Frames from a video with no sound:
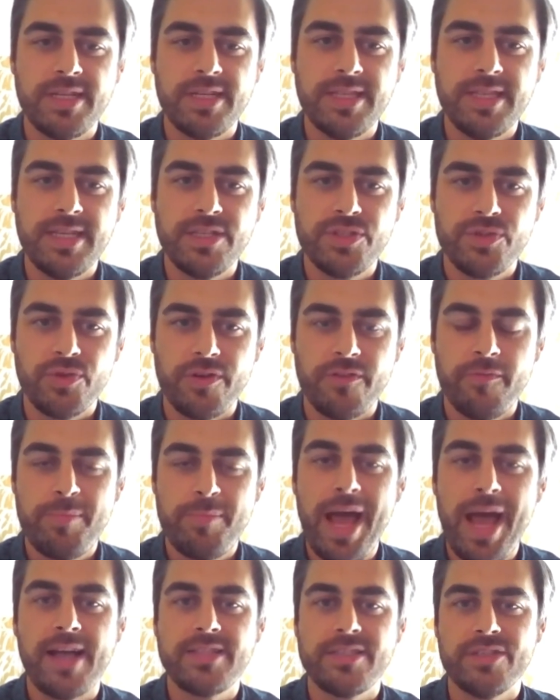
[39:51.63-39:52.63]
but in these sort
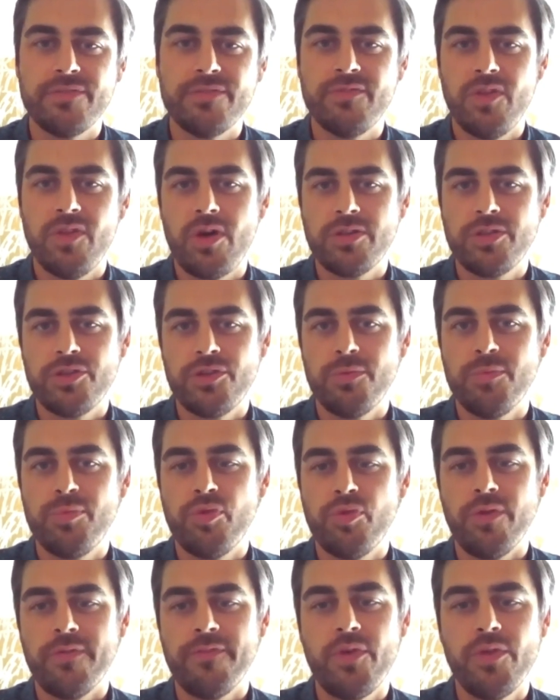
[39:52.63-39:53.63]
of passive
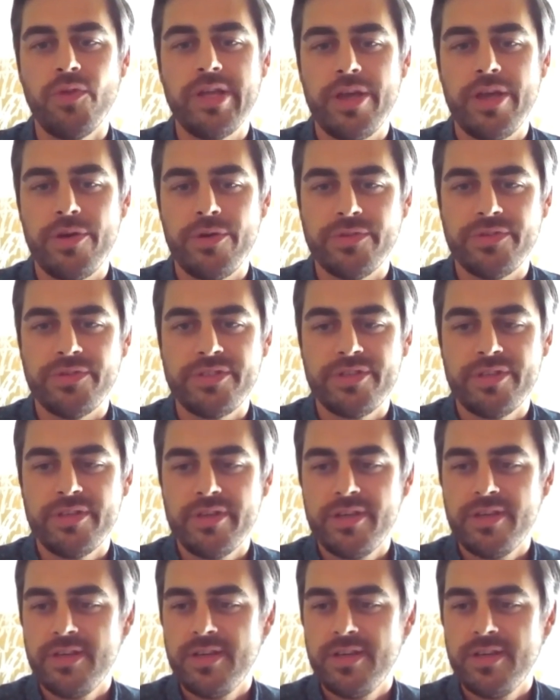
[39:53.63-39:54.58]
long-term portfolios,